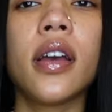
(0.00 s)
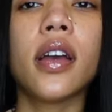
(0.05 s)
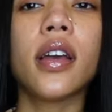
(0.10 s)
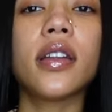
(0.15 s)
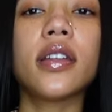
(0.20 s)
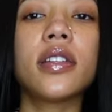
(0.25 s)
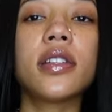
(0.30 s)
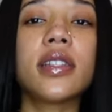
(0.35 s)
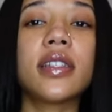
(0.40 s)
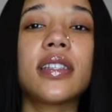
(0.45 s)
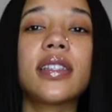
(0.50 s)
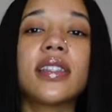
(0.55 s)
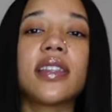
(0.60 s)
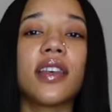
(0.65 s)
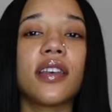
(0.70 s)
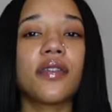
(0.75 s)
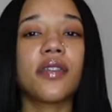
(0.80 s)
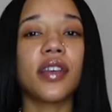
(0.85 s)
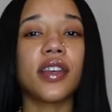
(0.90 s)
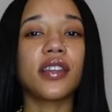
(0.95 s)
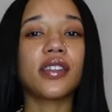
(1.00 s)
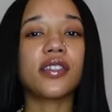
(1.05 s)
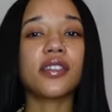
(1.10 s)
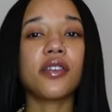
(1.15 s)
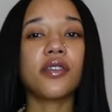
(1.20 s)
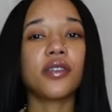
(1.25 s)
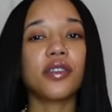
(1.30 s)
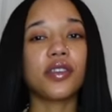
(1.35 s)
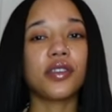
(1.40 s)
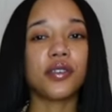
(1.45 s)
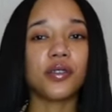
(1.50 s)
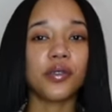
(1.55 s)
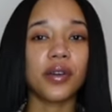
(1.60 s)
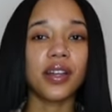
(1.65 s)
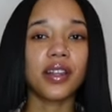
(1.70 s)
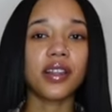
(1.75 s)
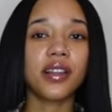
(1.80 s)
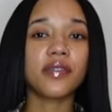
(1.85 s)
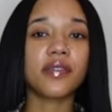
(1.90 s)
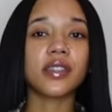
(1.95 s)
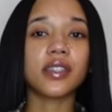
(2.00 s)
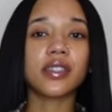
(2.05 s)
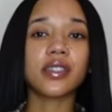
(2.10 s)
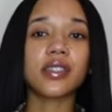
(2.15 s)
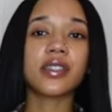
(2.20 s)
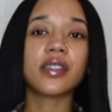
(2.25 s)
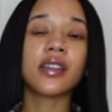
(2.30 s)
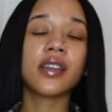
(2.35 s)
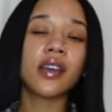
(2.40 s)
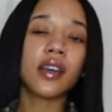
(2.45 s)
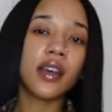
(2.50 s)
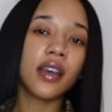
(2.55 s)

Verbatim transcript: and it's just giving. It's so cute. I love this.